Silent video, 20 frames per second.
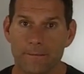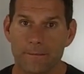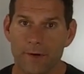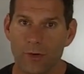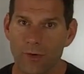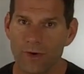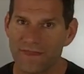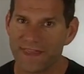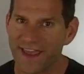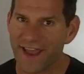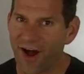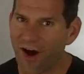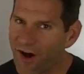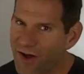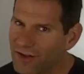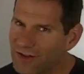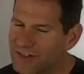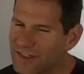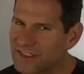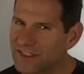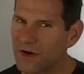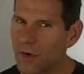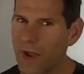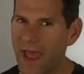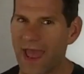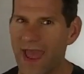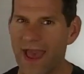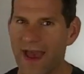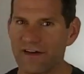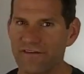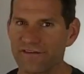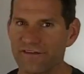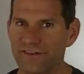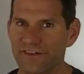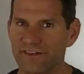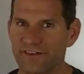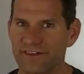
But what they also have